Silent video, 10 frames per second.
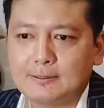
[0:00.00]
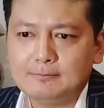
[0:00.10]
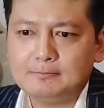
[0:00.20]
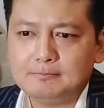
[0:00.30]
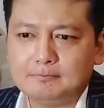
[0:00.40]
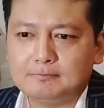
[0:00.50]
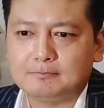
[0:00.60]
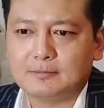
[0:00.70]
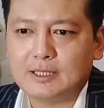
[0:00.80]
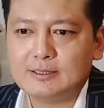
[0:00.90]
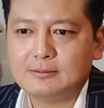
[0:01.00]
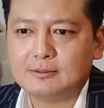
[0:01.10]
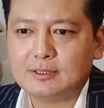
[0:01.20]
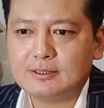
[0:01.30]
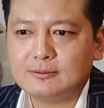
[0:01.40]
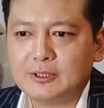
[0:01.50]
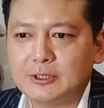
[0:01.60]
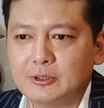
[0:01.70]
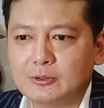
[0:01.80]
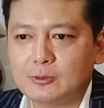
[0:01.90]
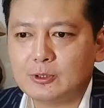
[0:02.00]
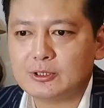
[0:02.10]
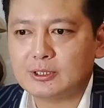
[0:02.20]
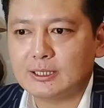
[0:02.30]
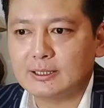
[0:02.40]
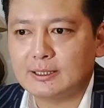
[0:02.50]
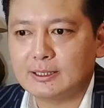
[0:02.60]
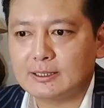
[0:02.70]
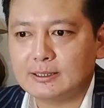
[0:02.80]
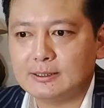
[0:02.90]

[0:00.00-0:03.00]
That's a very good question. I think